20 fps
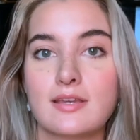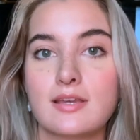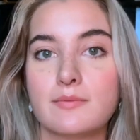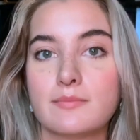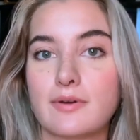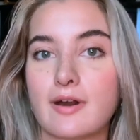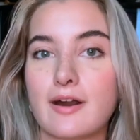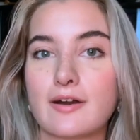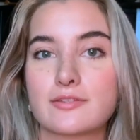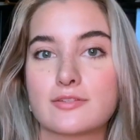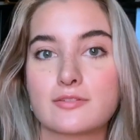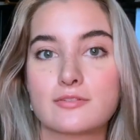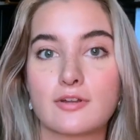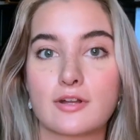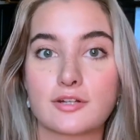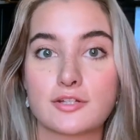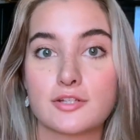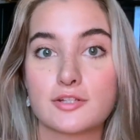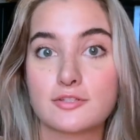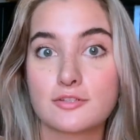But also
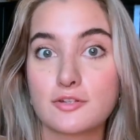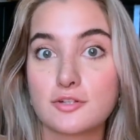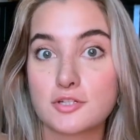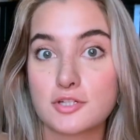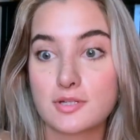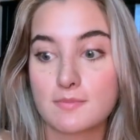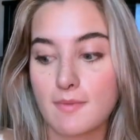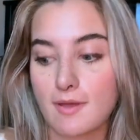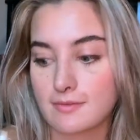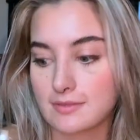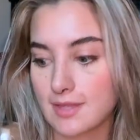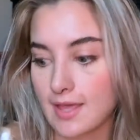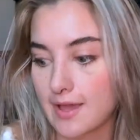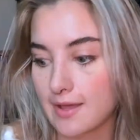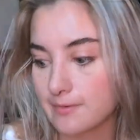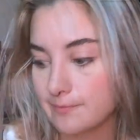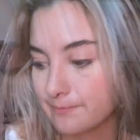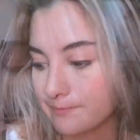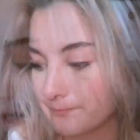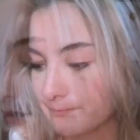talk to your surgeon about that.
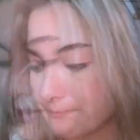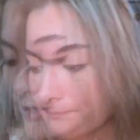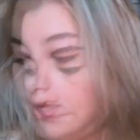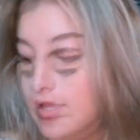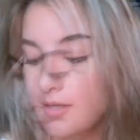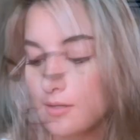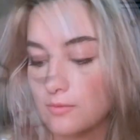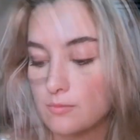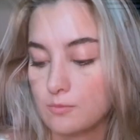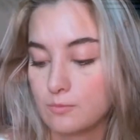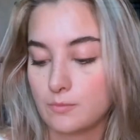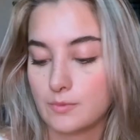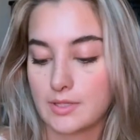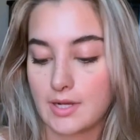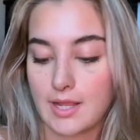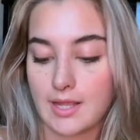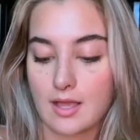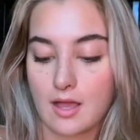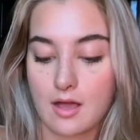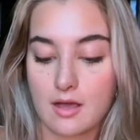Now, what
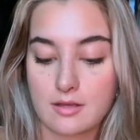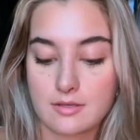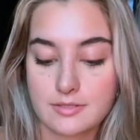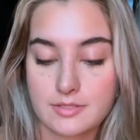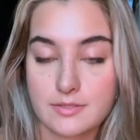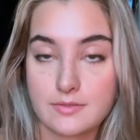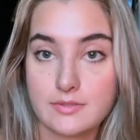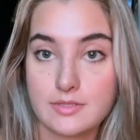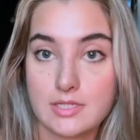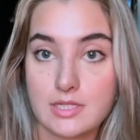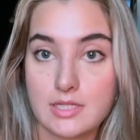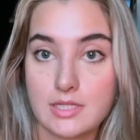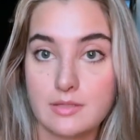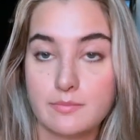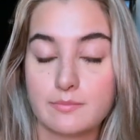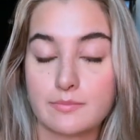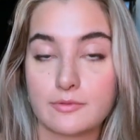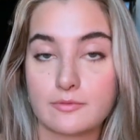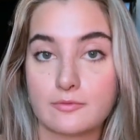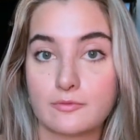I also did
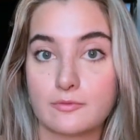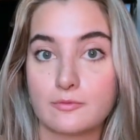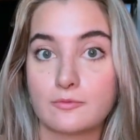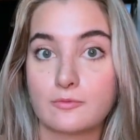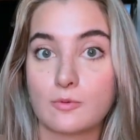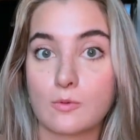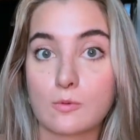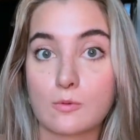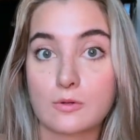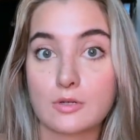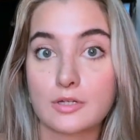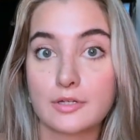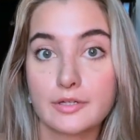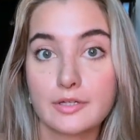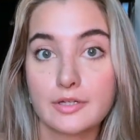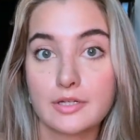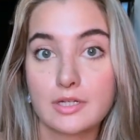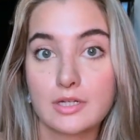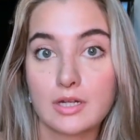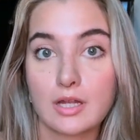
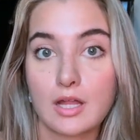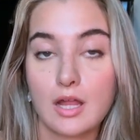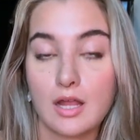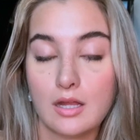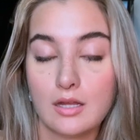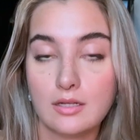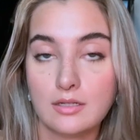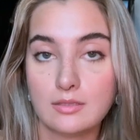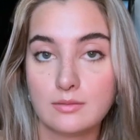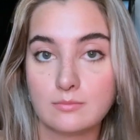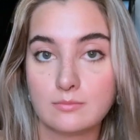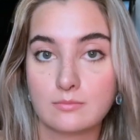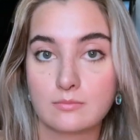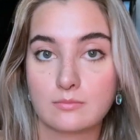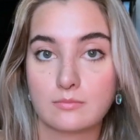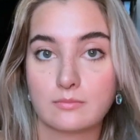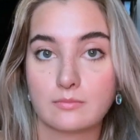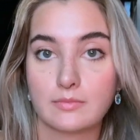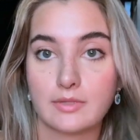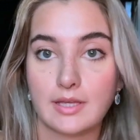before
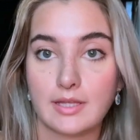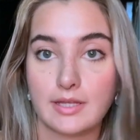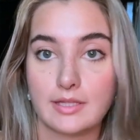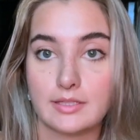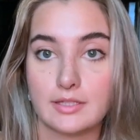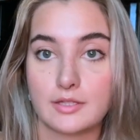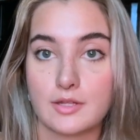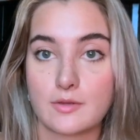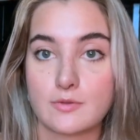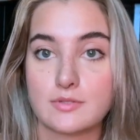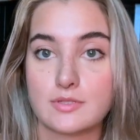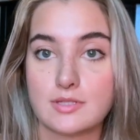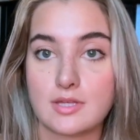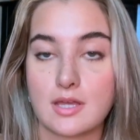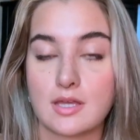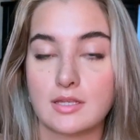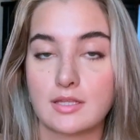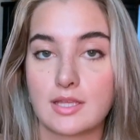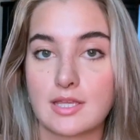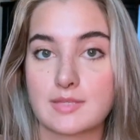getting the nose
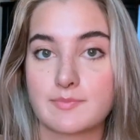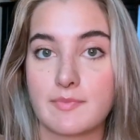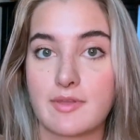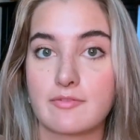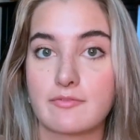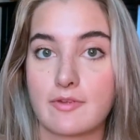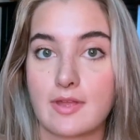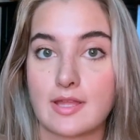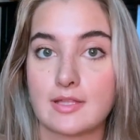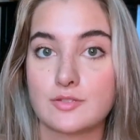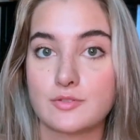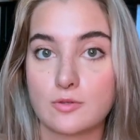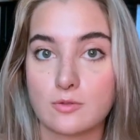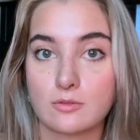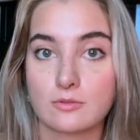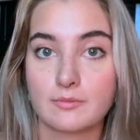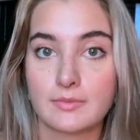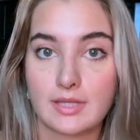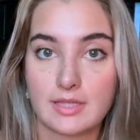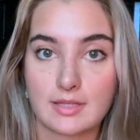done, because my friend
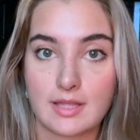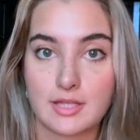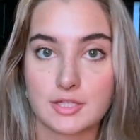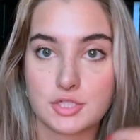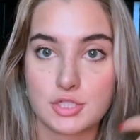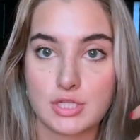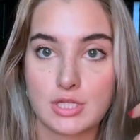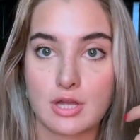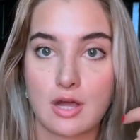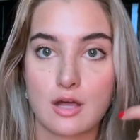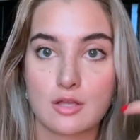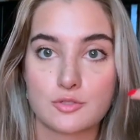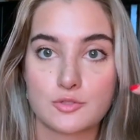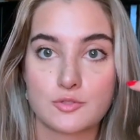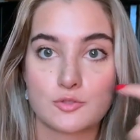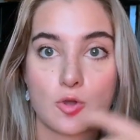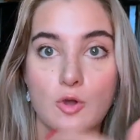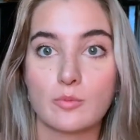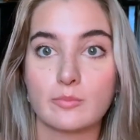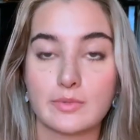told me that she got
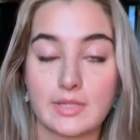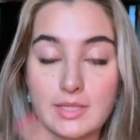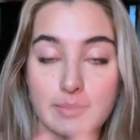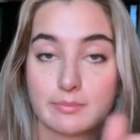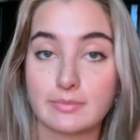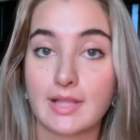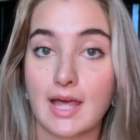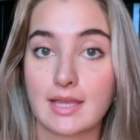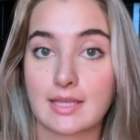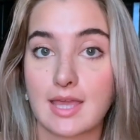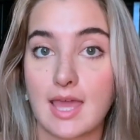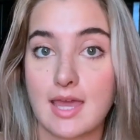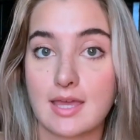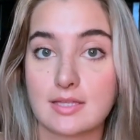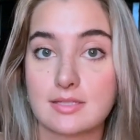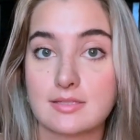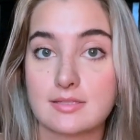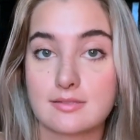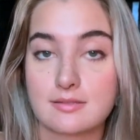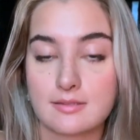so many
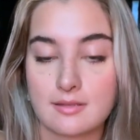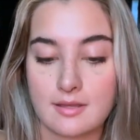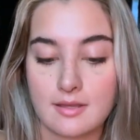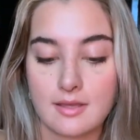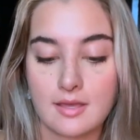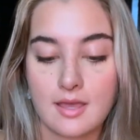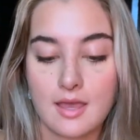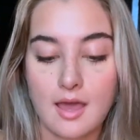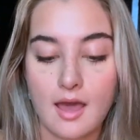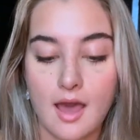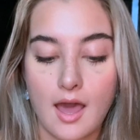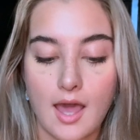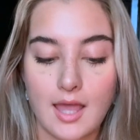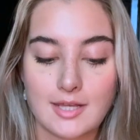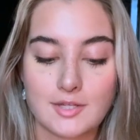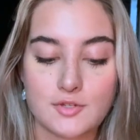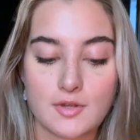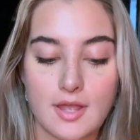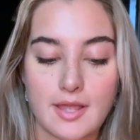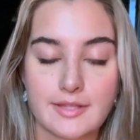blackheads, I
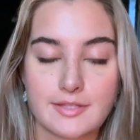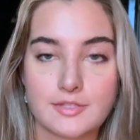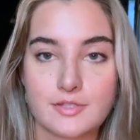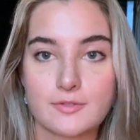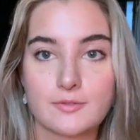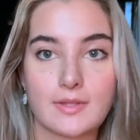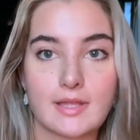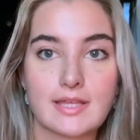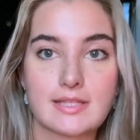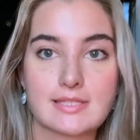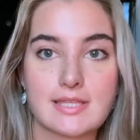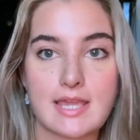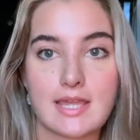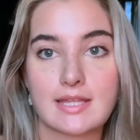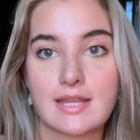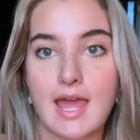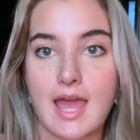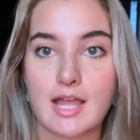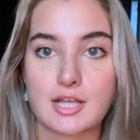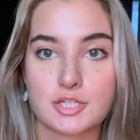tried to like take an
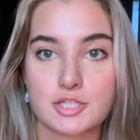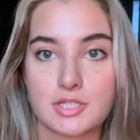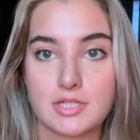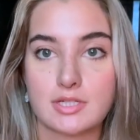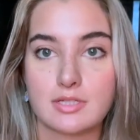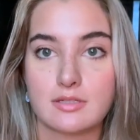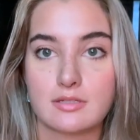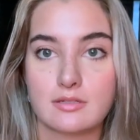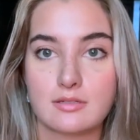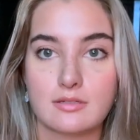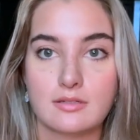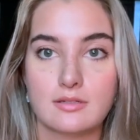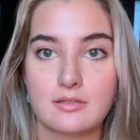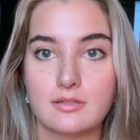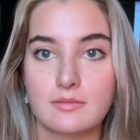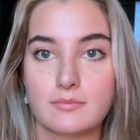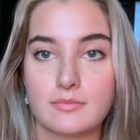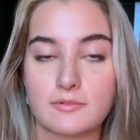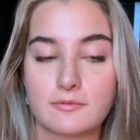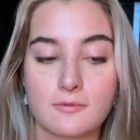action
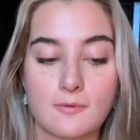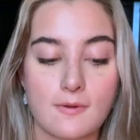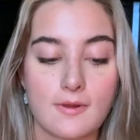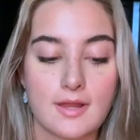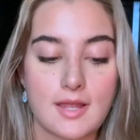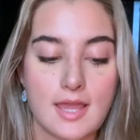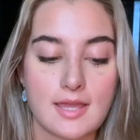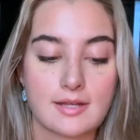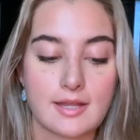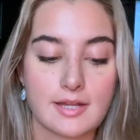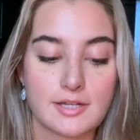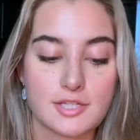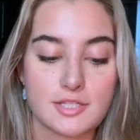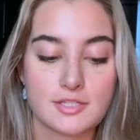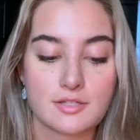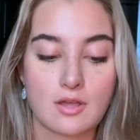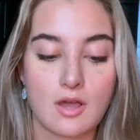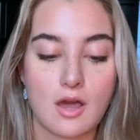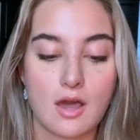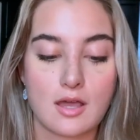before, and I
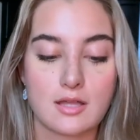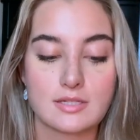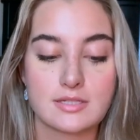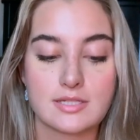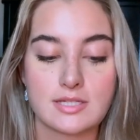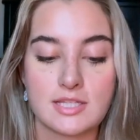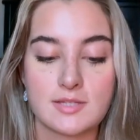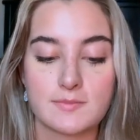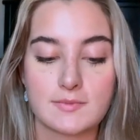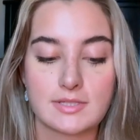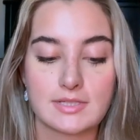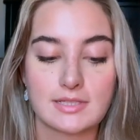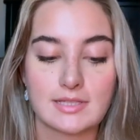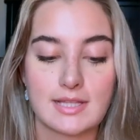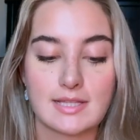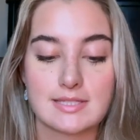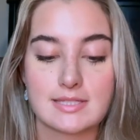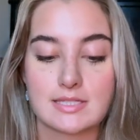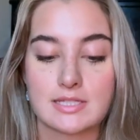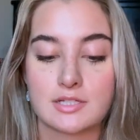just got deep
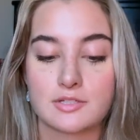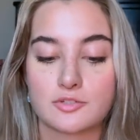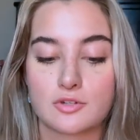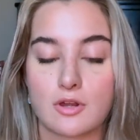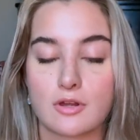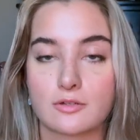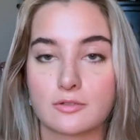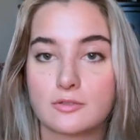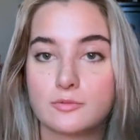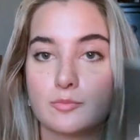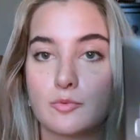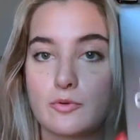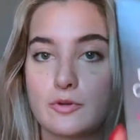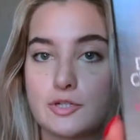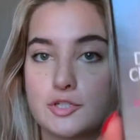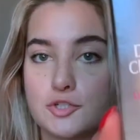cleansing charcoal pore